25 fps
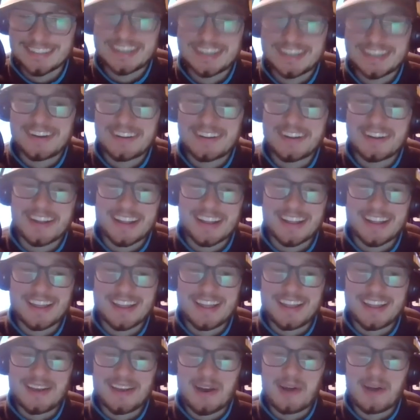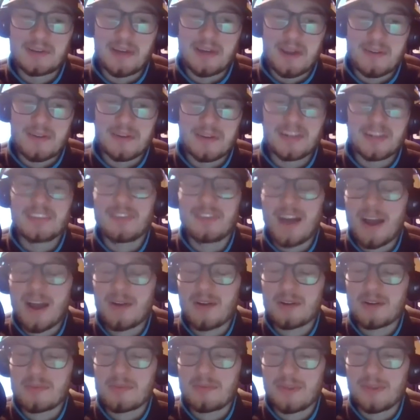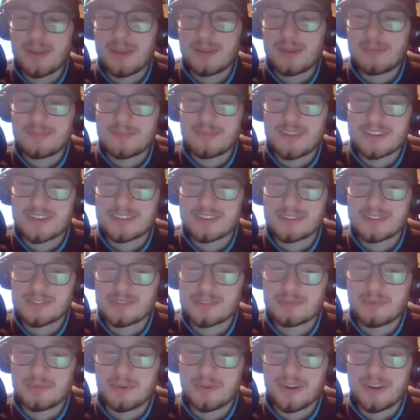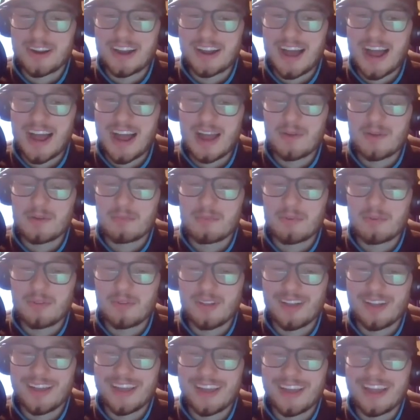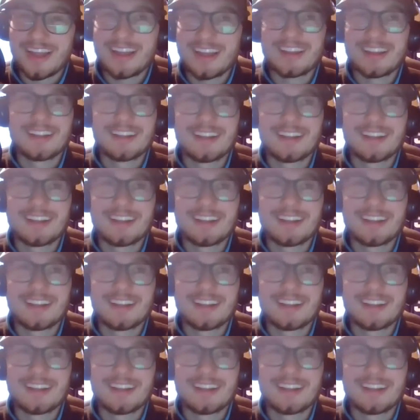Okay. All right. Well, if I were to play a professional sport, I would play